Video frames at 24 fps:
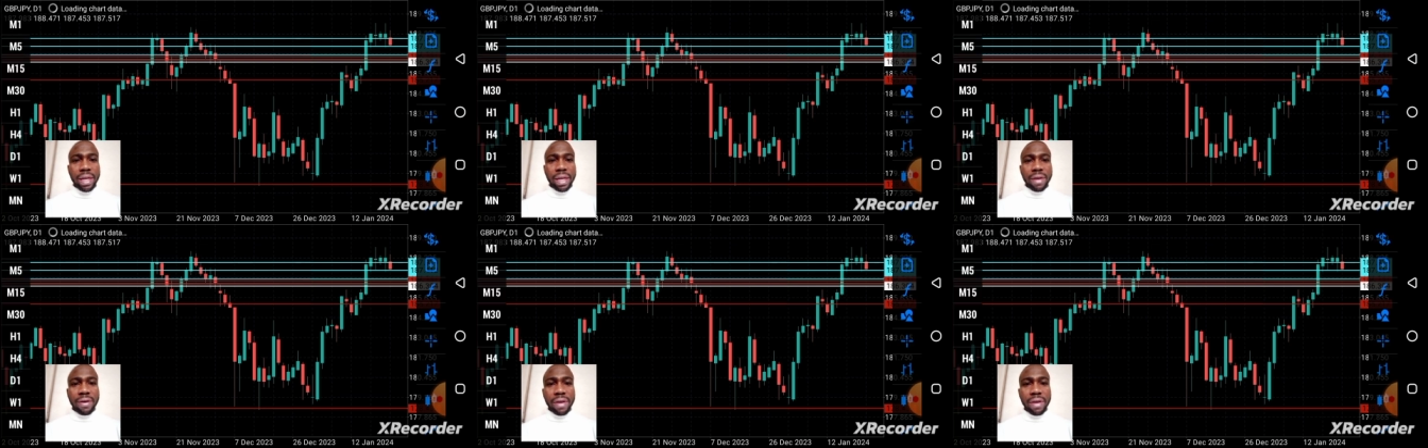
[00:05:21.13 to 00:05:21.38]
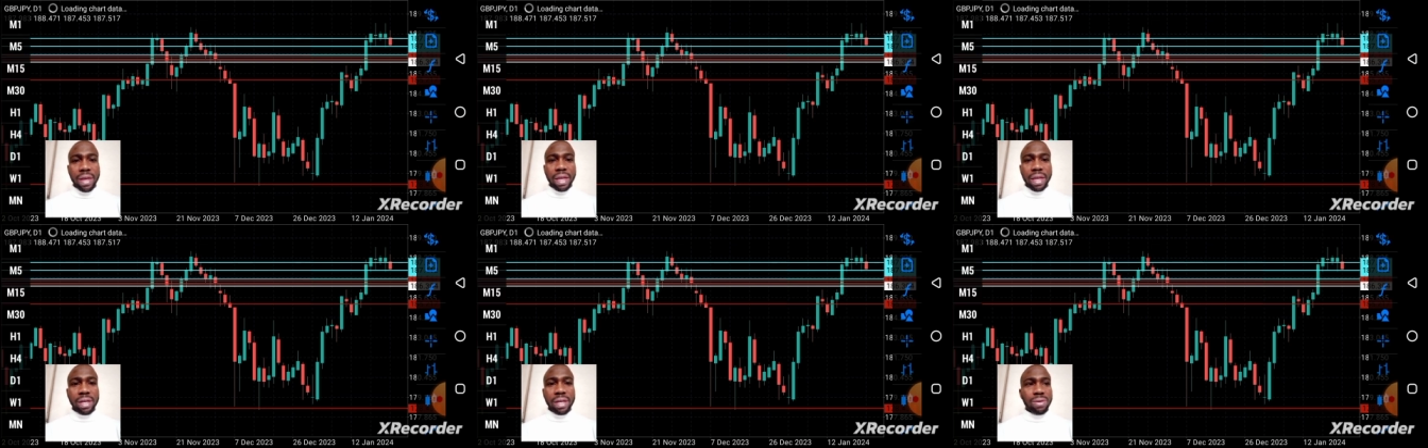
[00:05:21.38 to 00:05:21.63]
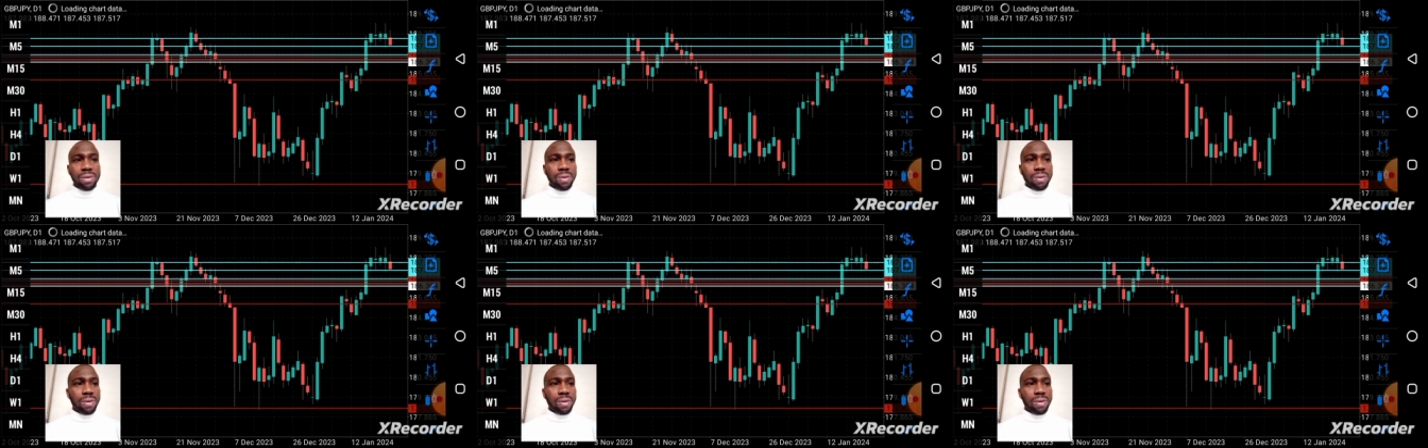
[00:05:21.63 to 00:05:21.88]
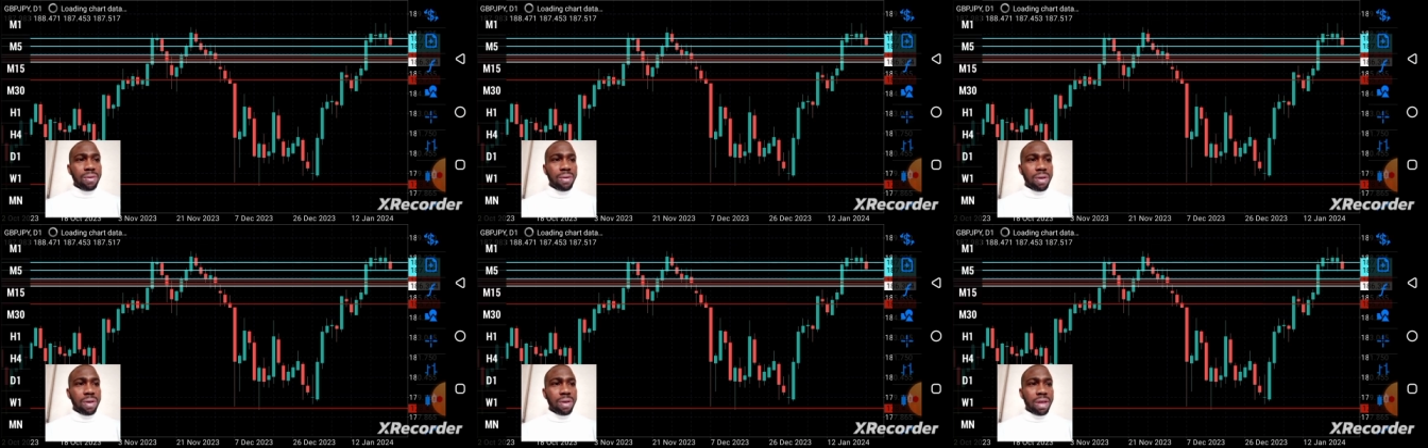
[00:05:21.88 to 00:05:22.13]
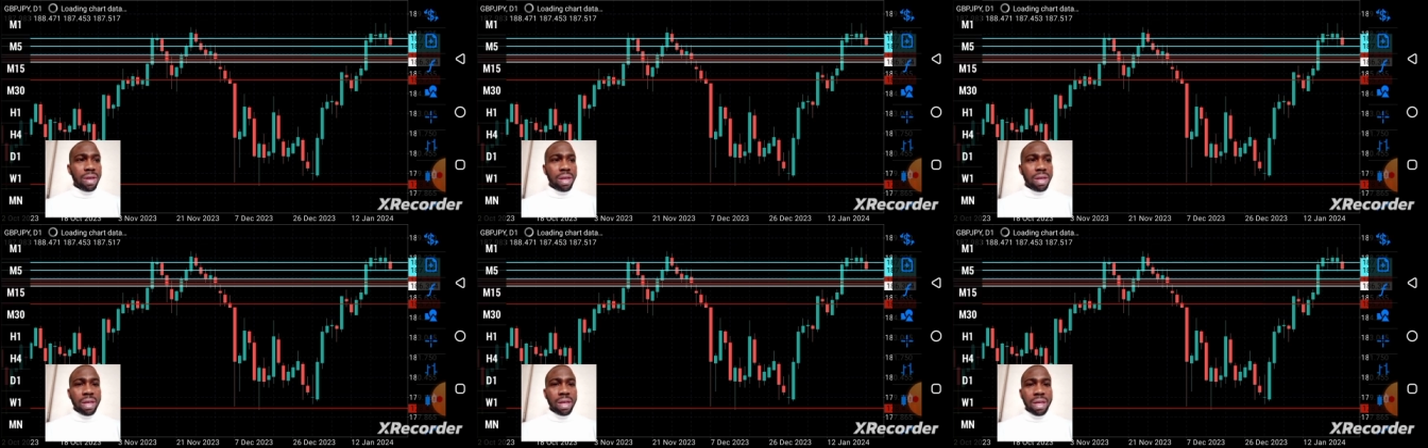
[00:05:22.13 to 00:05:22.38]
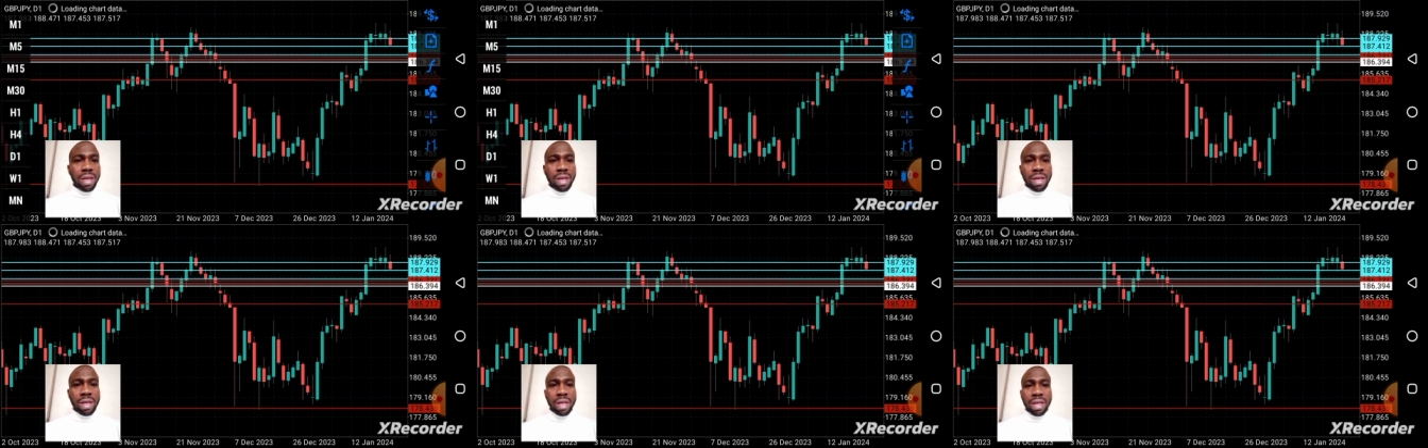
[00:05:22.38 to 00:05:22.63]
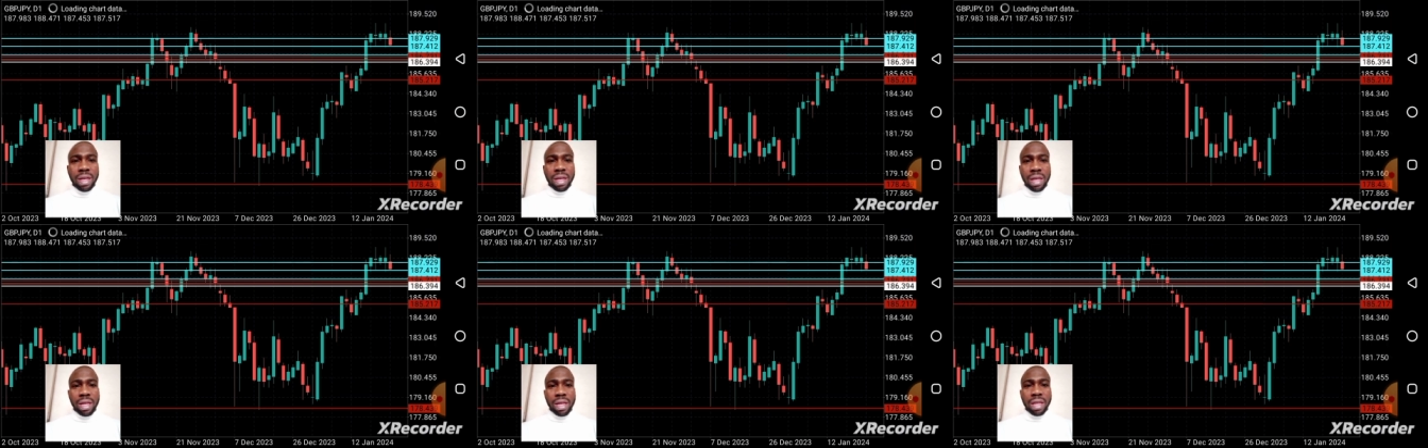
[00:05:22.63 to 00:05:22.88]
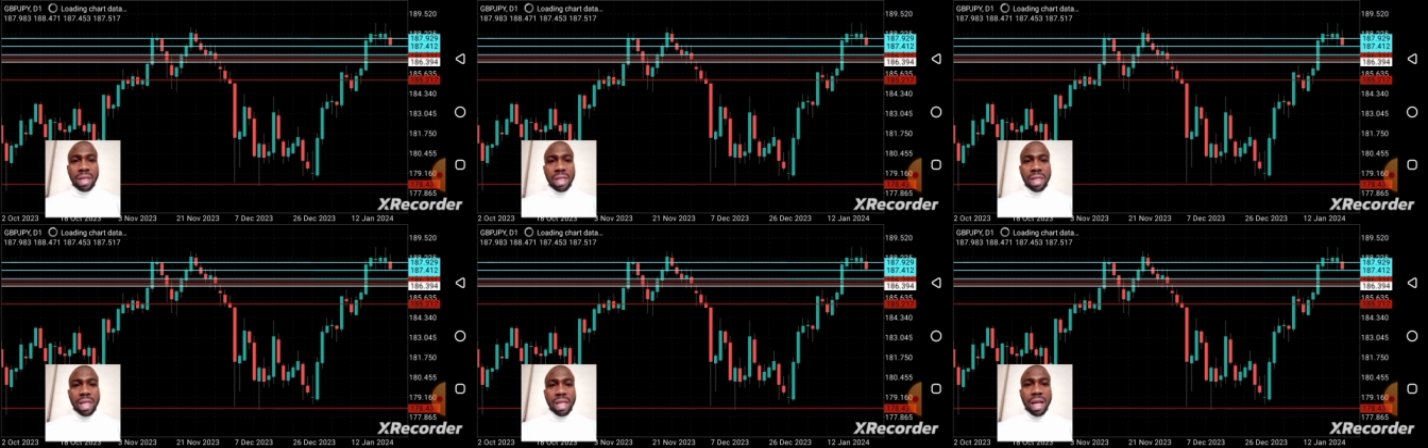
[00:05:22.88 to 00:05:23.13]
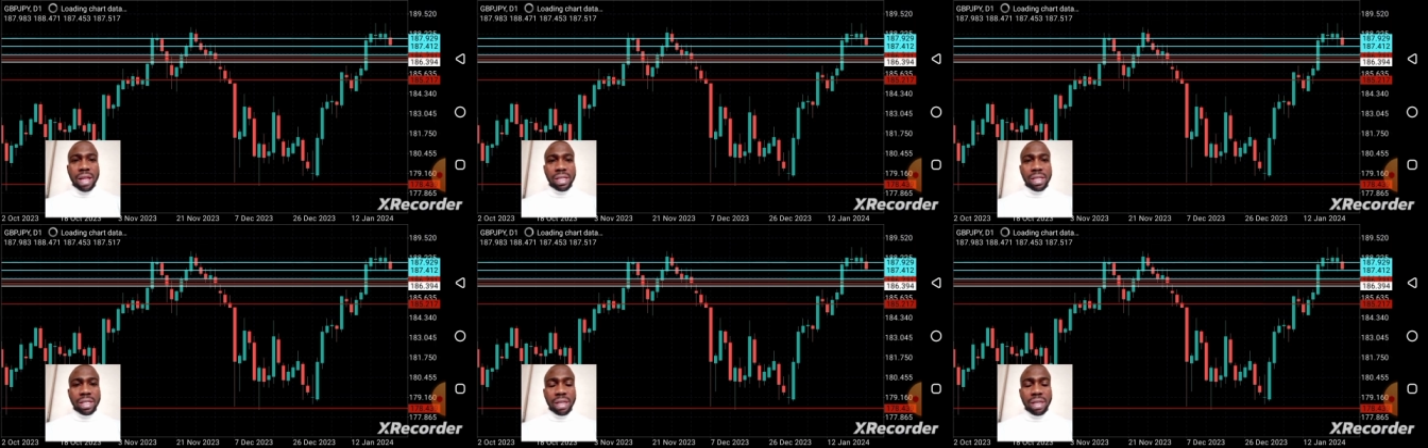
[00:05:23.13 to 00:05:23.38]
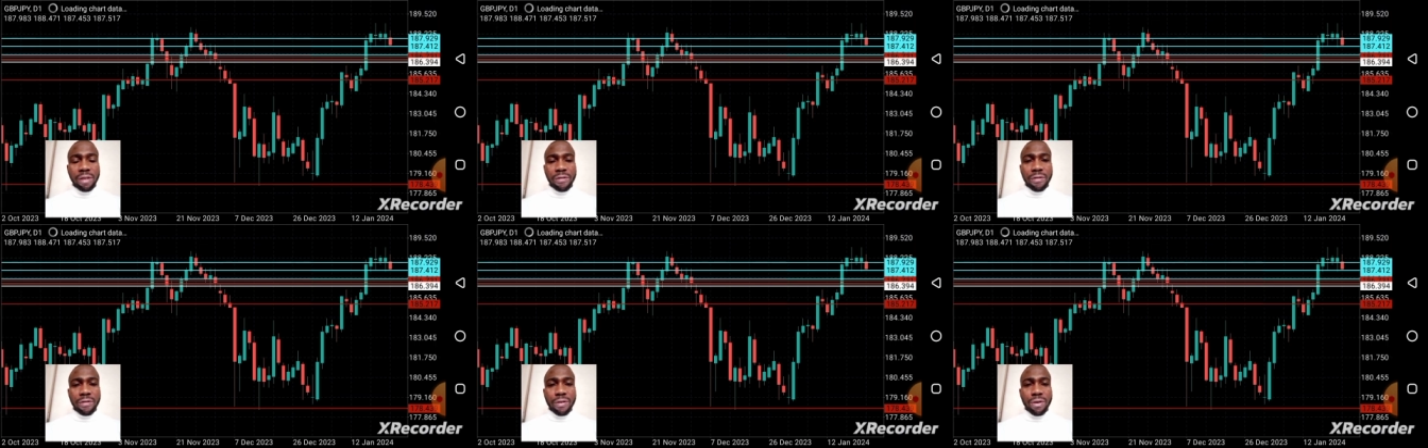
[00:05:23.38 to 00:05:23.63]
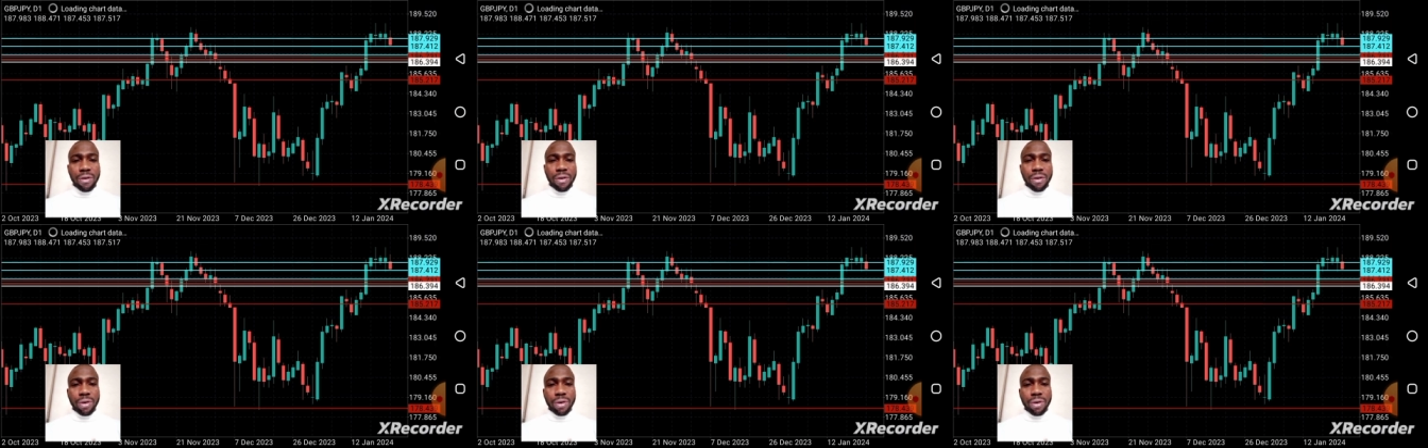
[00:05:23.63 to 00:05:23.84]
Okay, so that's it for